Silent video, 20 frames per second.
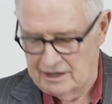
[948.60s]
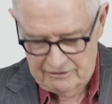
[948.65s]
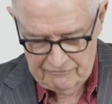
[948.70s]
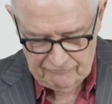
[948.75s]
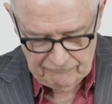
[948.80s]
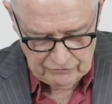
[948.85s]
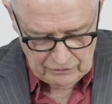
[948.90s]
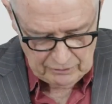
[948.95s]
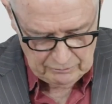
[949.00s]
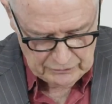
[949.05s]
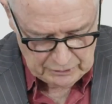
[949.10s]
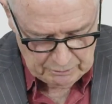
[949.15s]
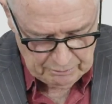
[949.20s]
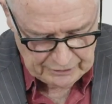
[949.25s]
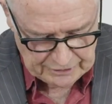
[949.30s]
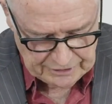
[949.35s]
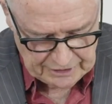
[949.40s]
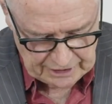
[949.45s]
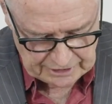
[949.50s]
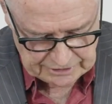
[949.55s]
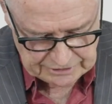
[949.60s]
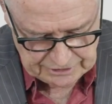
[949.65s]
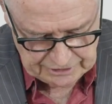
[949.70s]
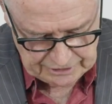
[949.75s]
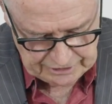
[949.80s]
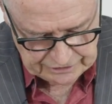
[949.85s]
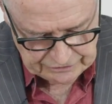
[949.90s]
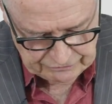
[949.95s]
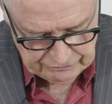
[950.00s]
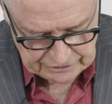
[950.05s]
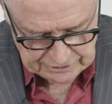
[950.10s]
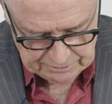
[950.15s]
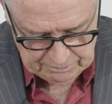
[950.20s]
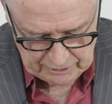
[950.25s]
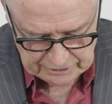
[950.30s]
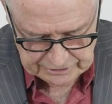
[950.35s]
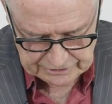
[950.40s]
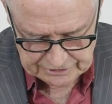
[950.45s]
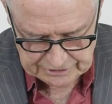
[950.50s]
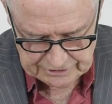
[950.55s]
from the protectionist
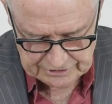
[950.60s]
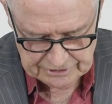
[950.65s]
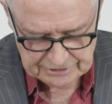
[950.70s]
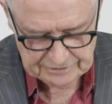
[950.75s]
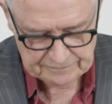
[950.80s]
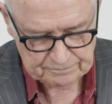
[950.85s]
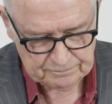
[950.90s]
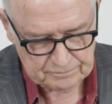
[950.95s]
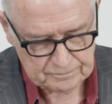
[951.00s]
responses.